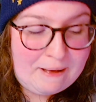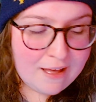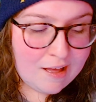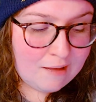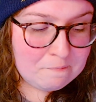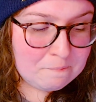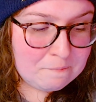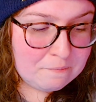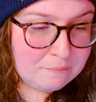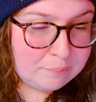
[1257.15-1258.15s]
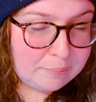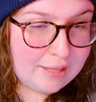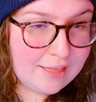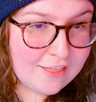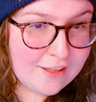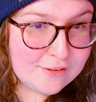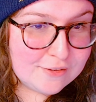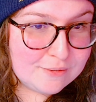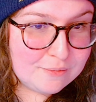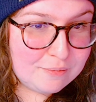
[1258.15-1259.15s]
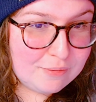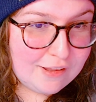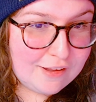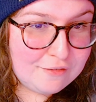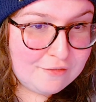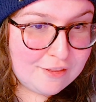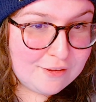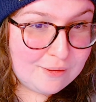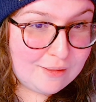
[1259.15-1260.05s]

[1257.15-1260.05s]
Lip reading: But yeah, that is Bloodfeather